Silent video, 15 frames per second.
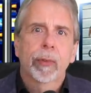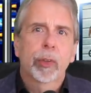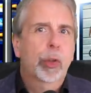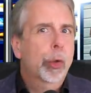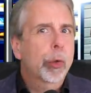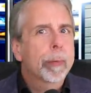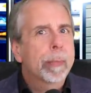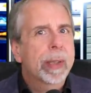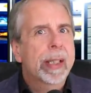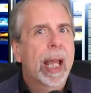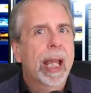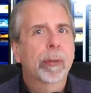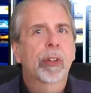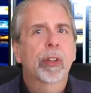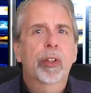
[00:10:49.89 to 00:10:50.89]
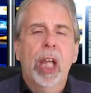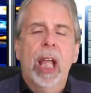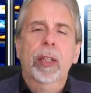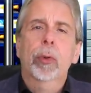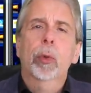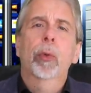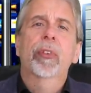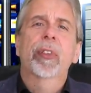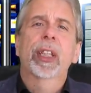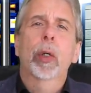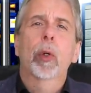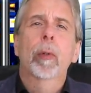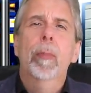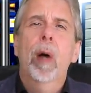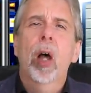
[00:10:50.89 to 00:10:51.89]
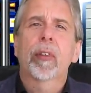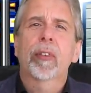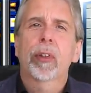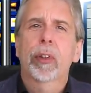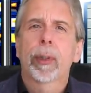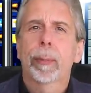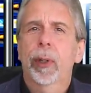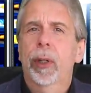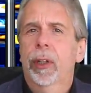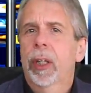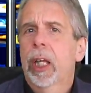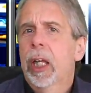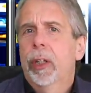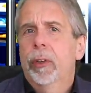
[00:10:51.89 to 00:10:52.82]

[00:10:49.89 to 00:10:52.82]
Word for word: Shouldn't be down to Jack Dorsey or Mark Zuckerberg